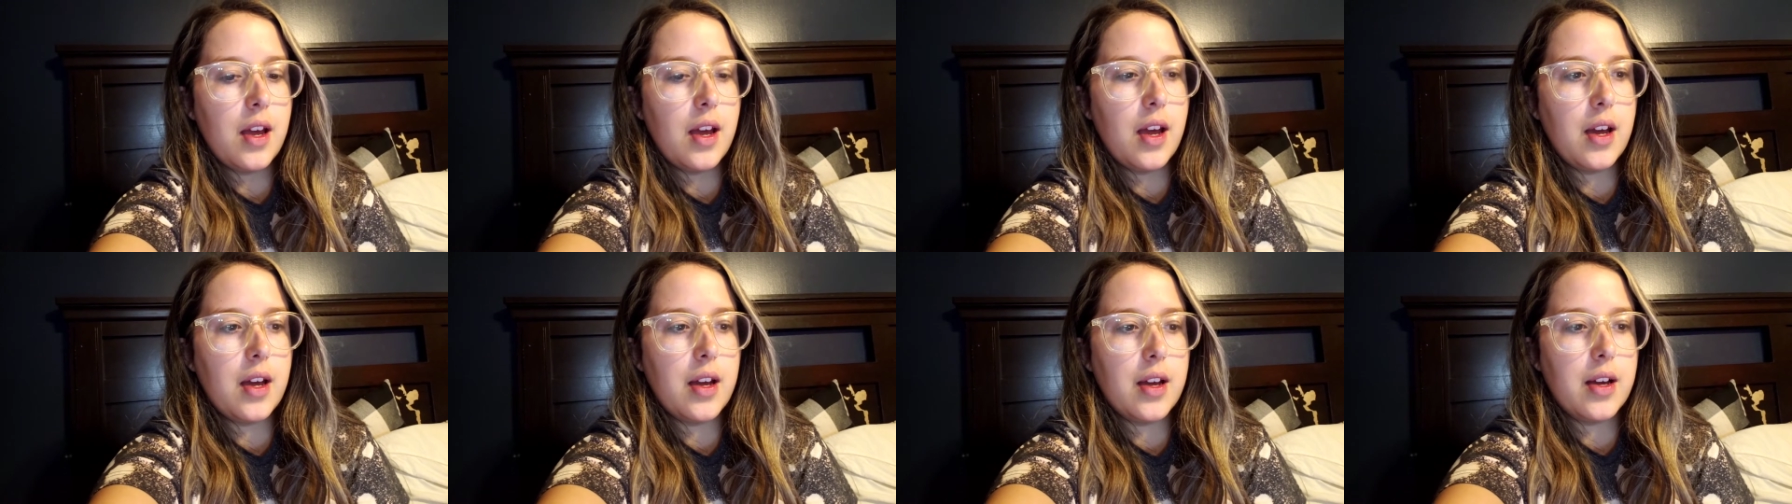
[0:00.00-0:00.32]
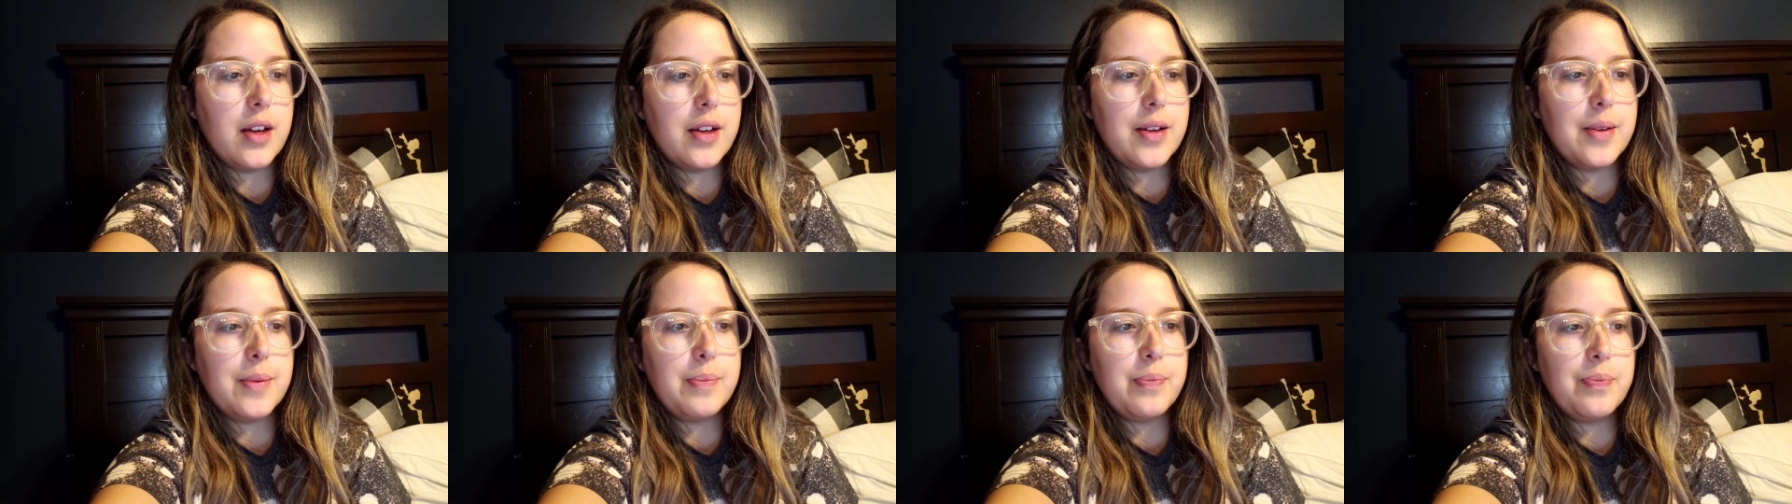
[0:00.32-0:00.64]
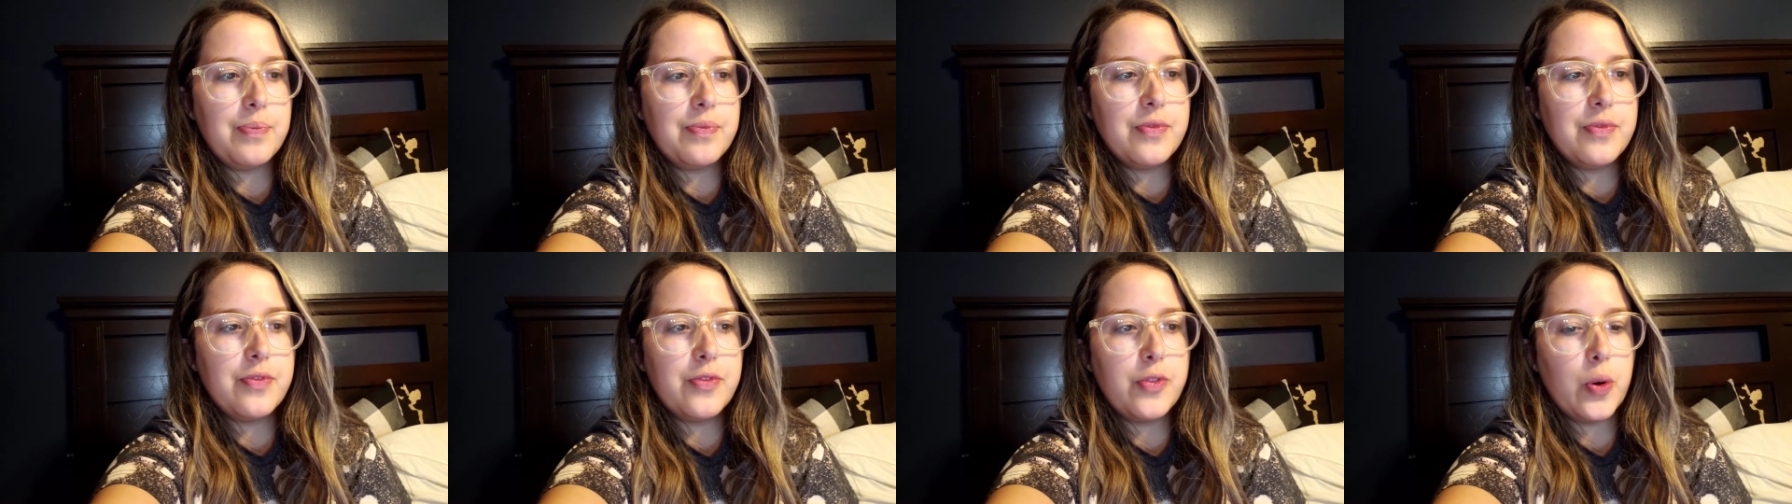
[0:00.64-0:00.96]

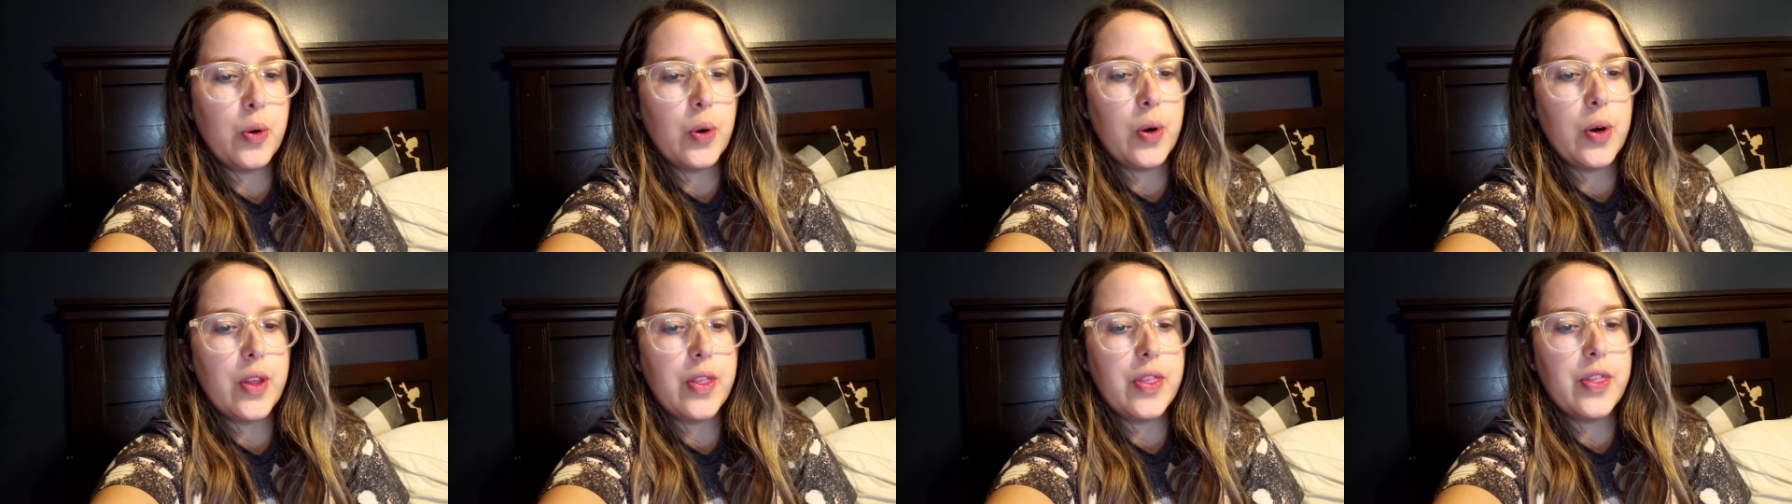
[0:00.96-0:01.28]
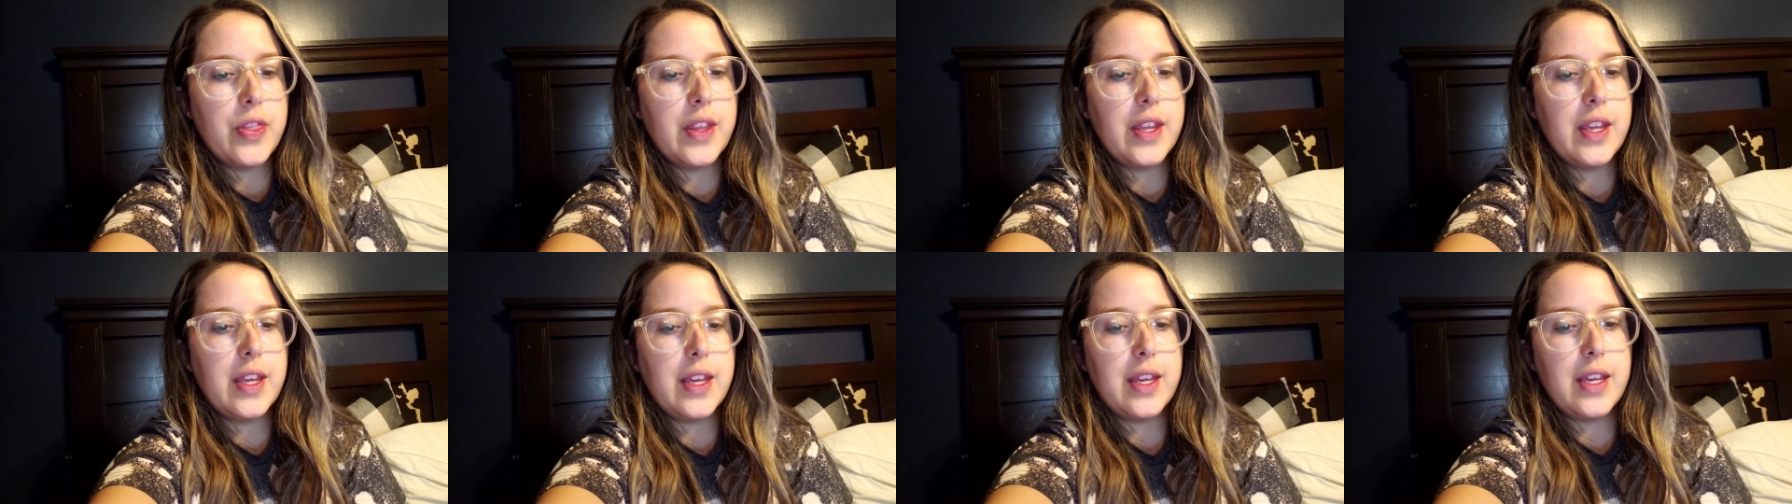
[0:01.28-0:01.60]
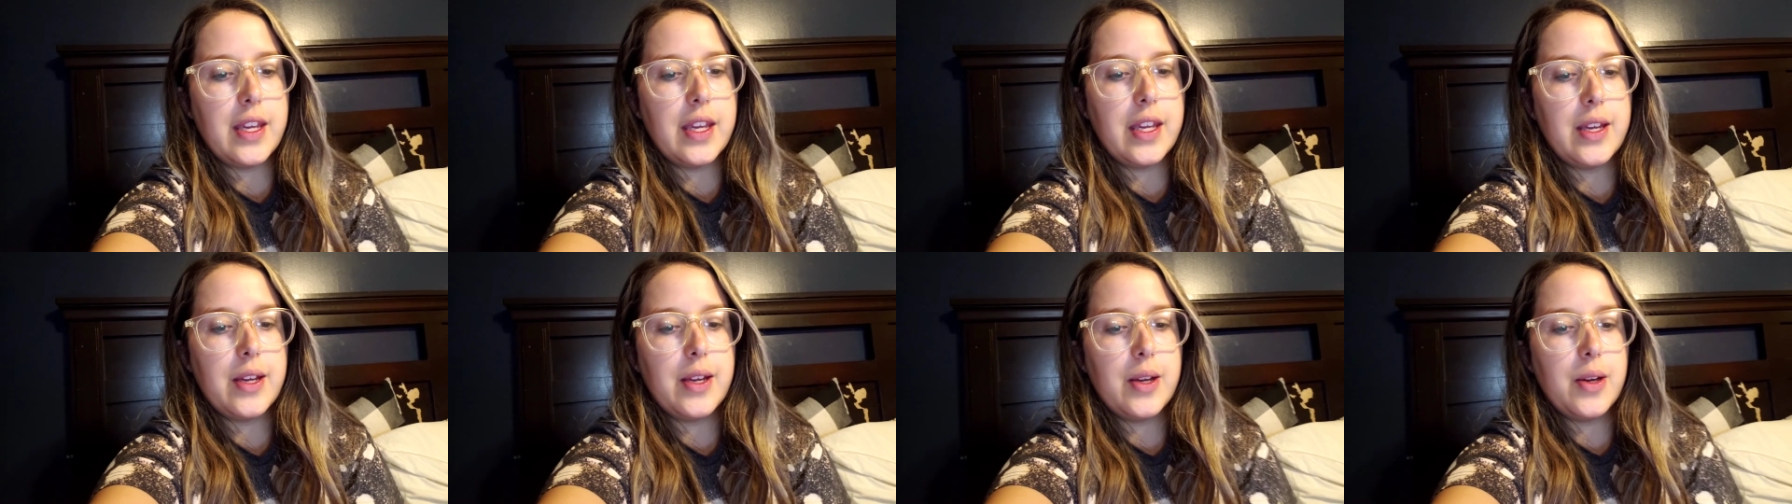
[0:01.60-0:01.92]
um, for
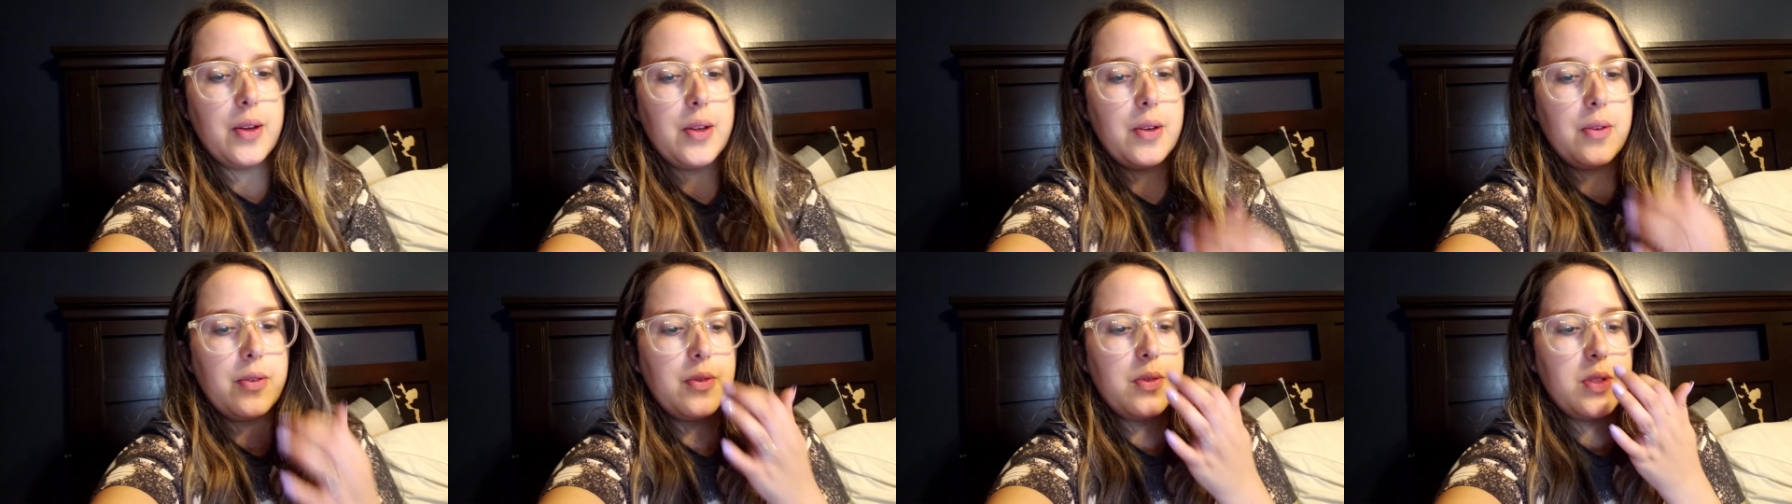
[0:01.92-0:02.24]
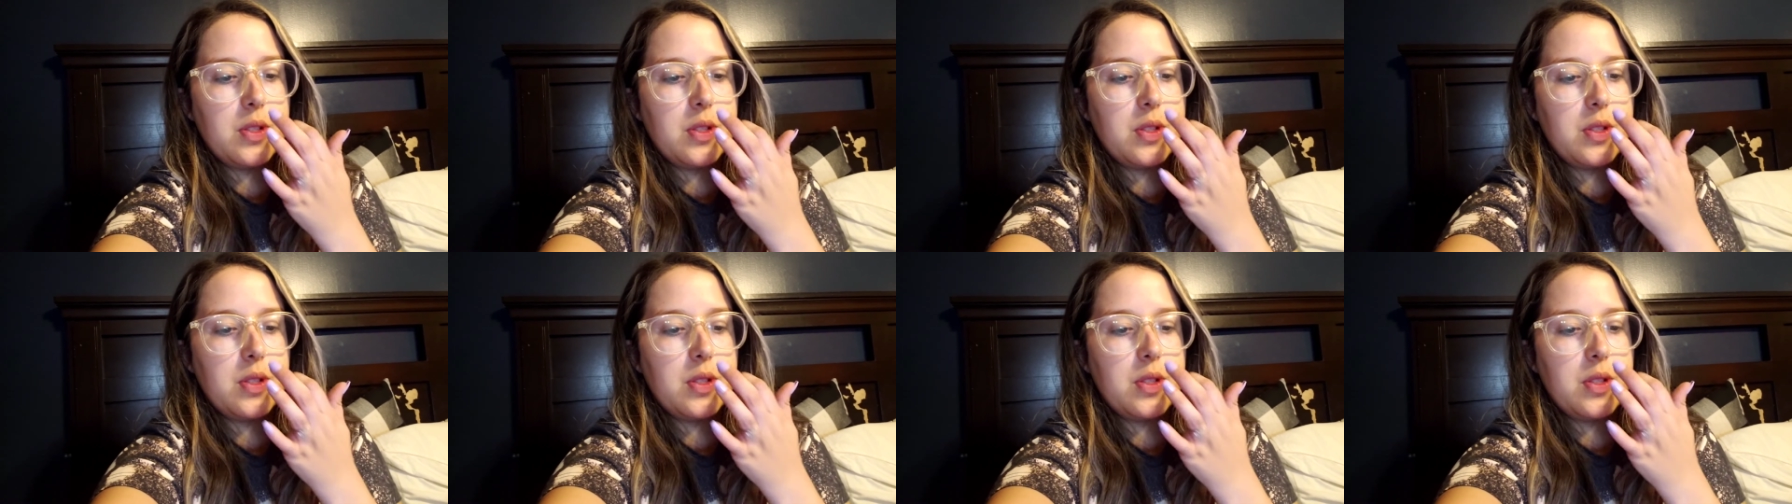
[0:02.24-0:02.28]
the